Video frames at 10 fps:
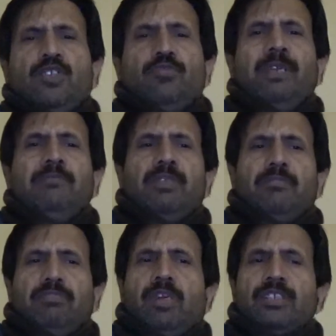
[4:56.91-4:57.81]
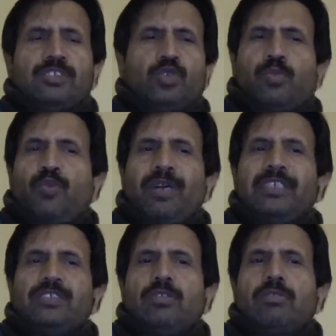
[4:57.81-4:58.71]
you may be asked to
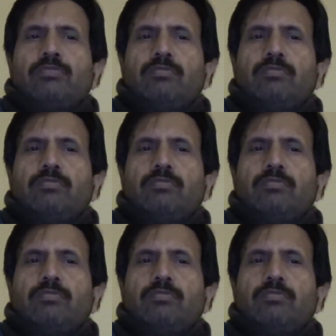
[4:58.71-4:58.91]
provide your